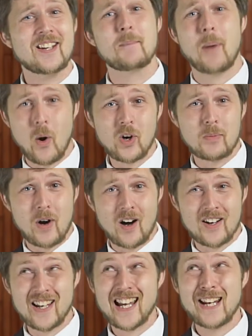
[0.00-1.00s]
and
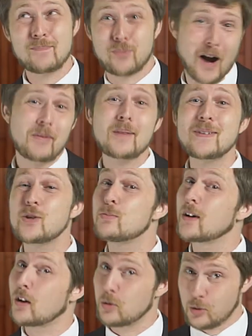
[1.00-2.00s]
Pokemon, it'd probably be
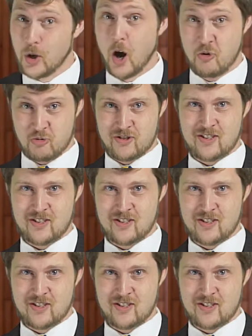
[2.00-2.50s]
numero uno.